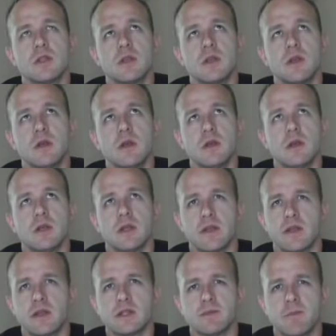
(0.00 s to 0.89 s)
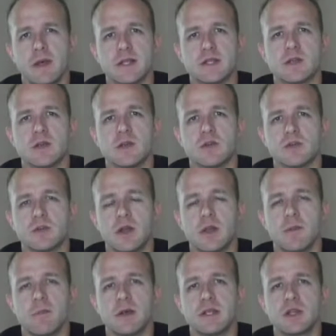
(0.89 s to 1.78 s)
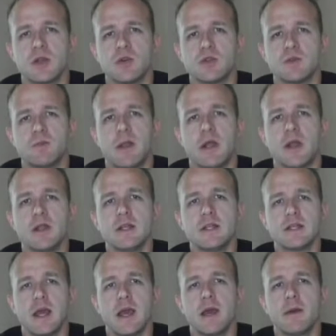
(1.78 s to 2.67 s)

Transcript: I think it's Best Coast, right? Best Coast Pairings app,